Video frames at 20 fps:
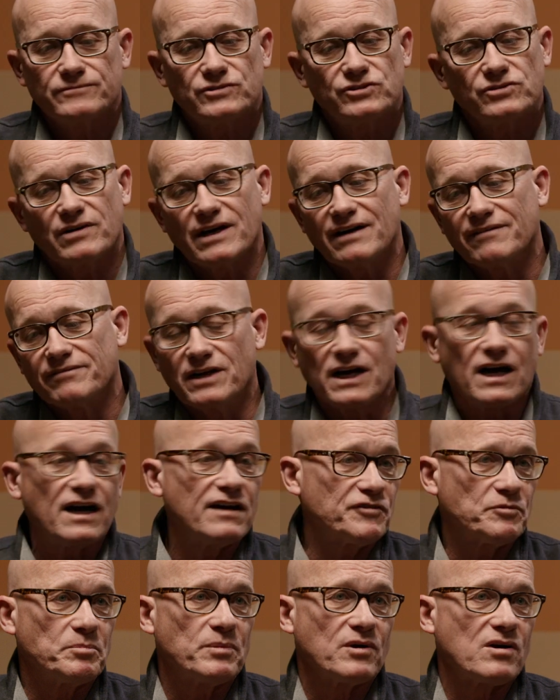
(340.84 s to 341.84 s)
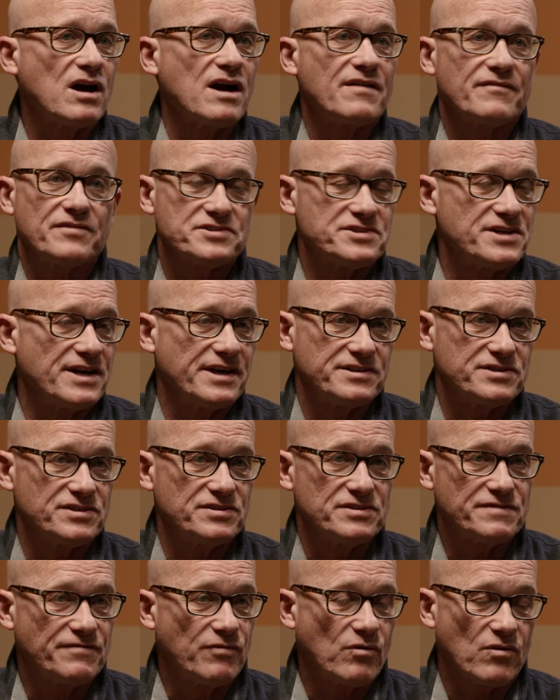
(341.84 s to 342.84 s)
to have gospel
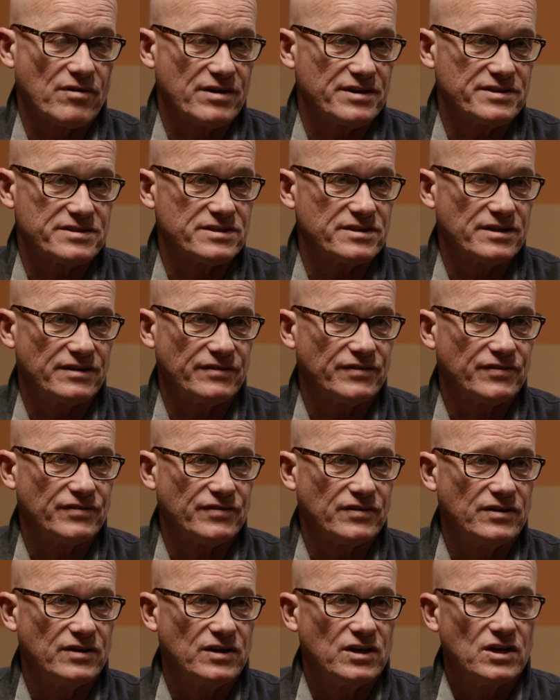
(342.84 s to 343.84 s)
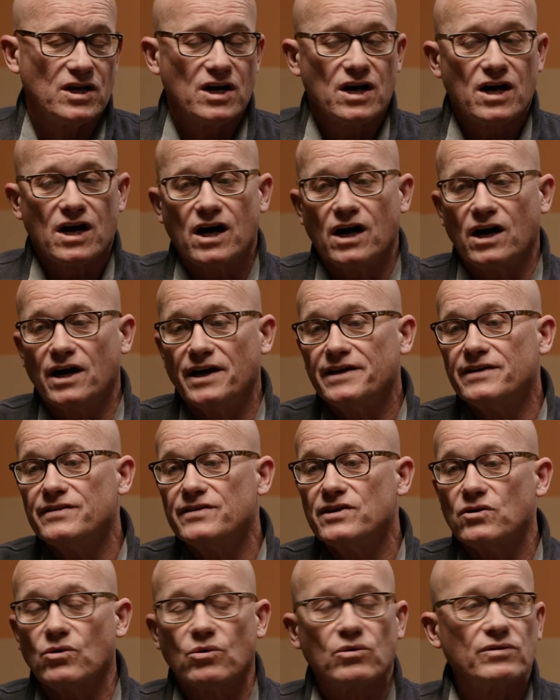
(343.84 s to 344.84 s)
conversations, for instance. In
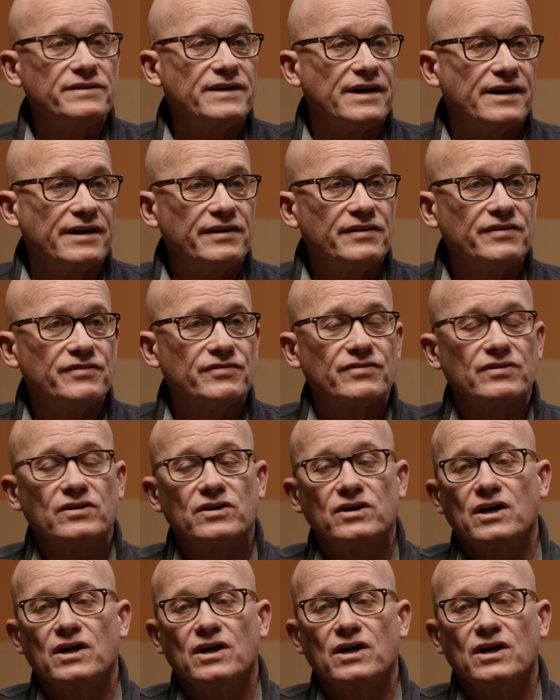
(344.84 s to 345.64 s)
the old days,